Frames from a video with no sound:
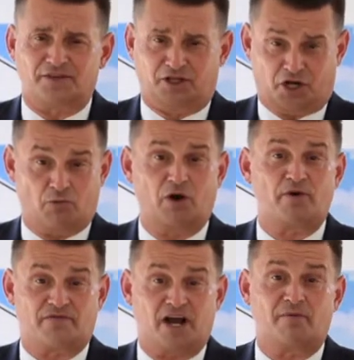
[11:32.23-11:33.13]
look at where
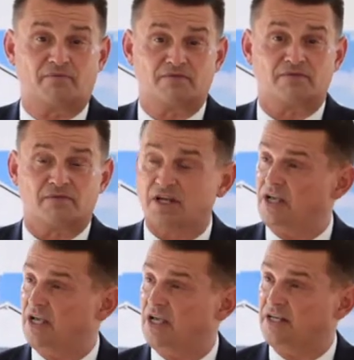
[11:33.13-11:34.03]
we've come
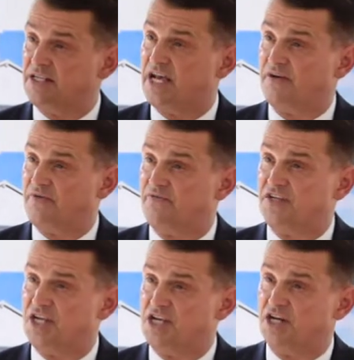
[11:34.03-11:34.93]
in 10 or
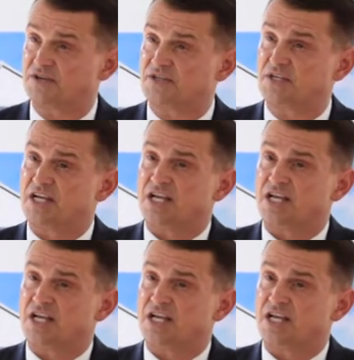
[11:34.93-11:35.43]
15 years.